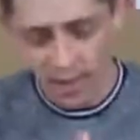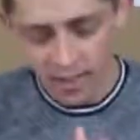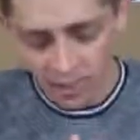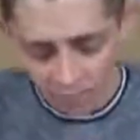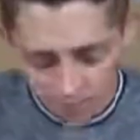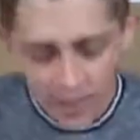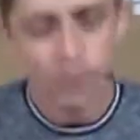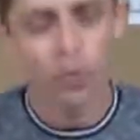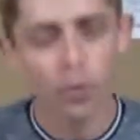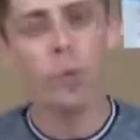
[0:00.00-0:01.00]
to the
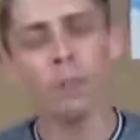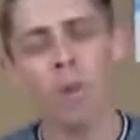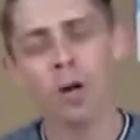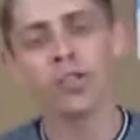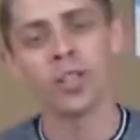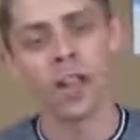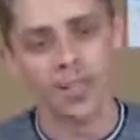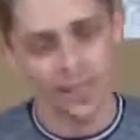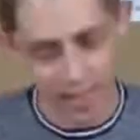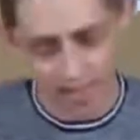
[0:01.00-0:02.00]
people who are
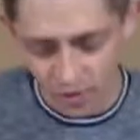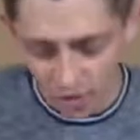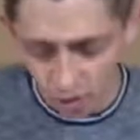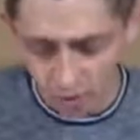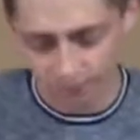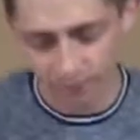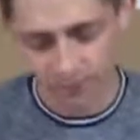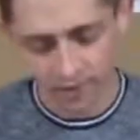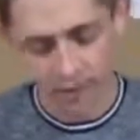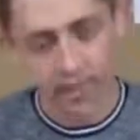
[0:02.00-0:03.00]
marginalized and excluded.
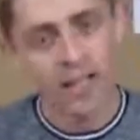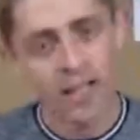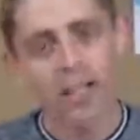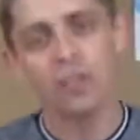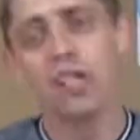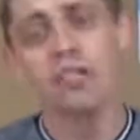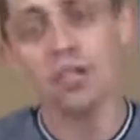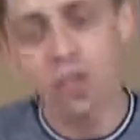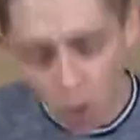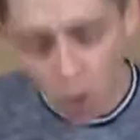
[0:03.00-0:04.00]
And Jesus
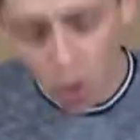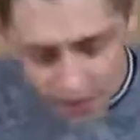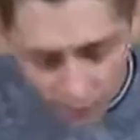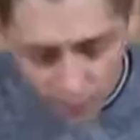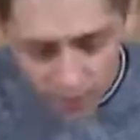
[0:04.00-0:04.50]
showed us that